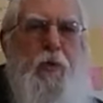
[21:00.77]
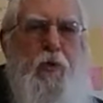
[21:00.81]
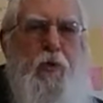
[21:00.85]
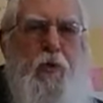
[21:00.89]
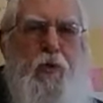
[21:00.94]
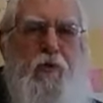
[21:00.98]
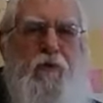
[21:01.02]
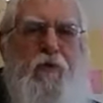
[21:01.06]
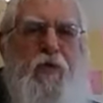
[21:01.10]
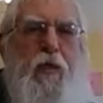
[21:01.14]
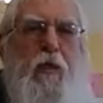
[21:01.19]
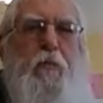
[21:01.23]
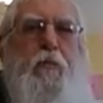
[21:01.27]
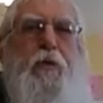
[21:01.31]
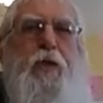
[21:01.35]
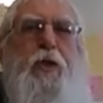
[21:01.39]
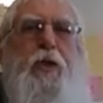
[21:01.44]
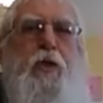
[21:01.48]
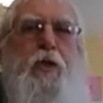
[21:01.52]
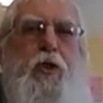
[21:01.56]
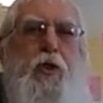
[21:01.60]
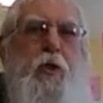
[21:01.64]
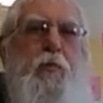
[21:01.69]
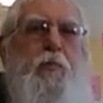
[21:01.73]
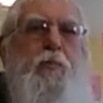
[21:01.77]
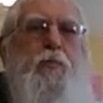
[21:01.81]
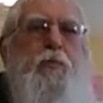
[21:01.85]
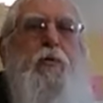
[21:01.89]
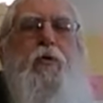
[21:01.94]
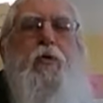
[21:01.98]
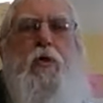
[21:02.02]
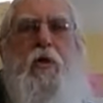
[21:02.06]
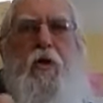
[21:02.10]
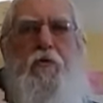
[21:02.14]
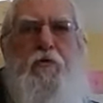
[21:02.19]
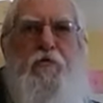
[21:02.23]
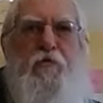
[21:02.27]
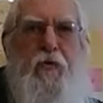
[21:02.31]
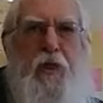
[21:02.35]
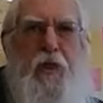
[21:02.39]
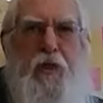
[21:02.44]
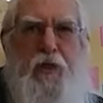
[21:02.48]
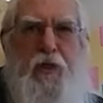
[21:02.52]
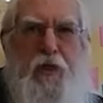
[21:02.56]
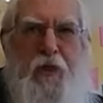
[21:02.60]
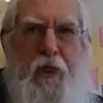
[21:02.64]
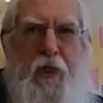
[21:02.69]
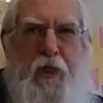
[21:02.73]
you develop a deeper love for
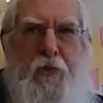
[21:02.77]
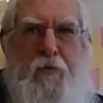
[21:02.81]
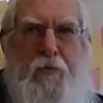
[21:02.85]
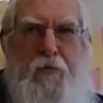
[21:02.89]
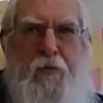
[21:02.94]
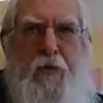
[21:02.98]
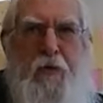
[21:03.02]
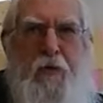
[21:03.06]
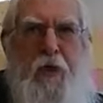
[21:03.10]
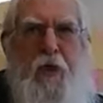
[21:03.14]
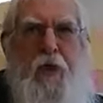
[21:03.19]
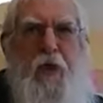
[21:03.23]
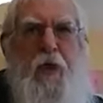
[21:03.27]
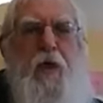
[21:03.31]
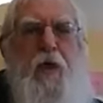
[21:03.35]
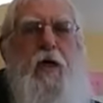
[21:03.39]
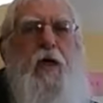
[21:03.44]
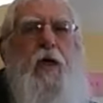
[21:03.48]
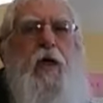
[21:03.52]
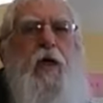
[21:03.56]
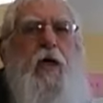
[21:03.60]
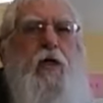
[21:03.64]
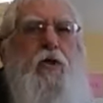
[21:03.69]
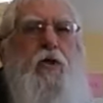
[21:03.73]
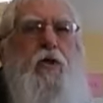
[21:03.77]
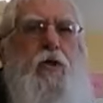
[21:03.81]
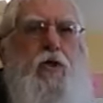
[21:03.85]
Hashem a